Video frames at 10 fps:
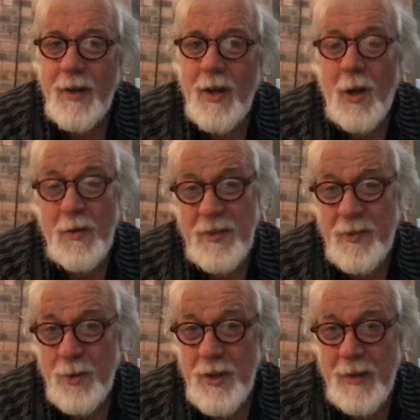Oh, there's a
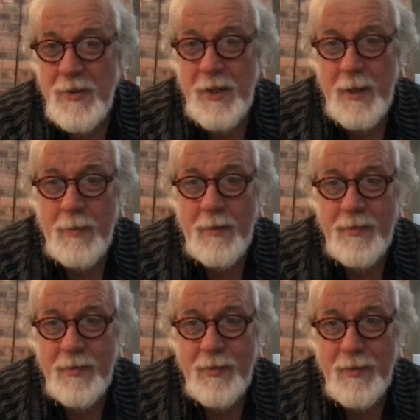footnote to the above.
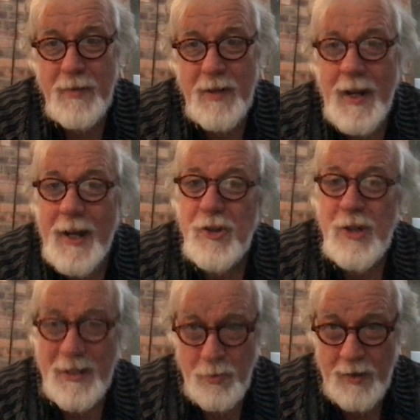As
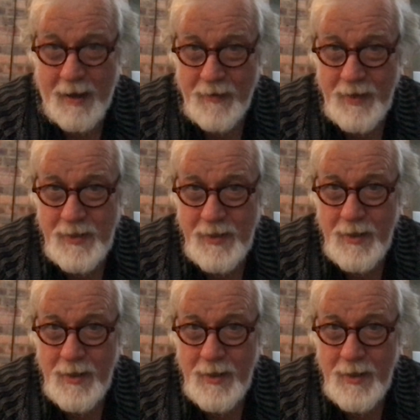chance would have it,